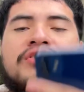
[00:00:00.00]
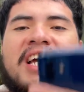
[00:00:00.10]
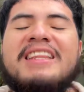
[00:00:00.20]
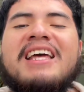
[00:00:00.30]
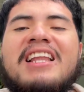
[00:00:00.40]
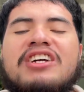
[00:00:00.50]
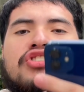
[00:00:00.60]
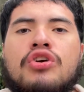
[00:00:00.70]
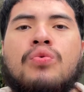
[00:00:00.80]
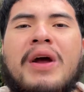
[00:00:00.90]
Jose then
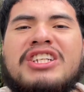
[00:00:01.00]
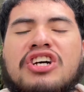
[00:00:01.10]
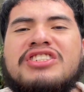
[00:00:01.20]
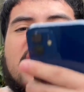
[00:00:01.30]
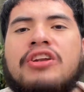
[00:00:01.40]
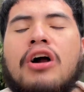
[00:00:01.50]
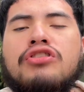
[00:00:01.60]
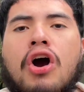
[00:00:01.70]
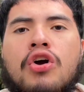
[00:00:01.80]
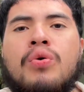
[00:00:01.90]
landed some great shots and
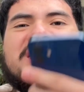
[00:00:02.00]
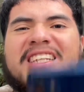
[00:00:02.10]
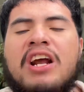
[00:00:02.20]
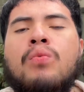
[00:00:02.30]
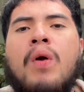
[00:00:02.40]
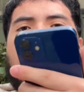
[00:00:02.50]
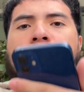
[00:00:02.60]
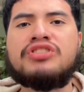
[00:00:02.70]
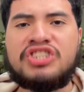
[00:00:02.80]
knocked out Chris in round